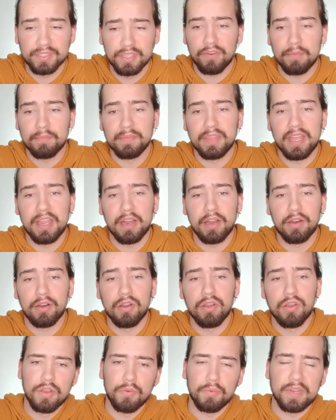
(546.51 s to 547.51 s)
From
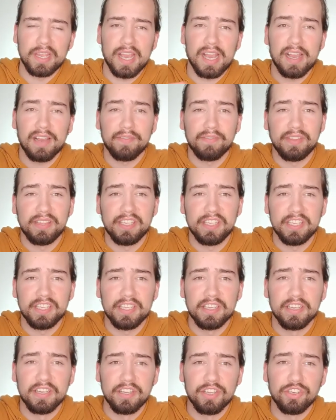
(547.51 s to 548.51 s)
there, we have the
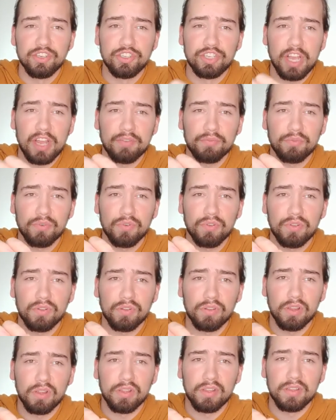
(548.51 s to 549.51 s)

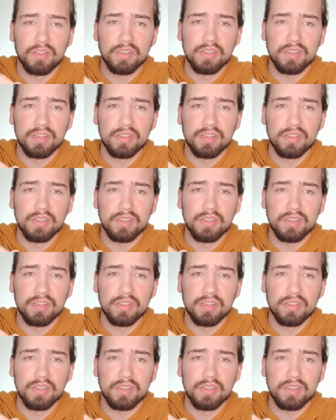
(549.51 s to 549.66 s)
general,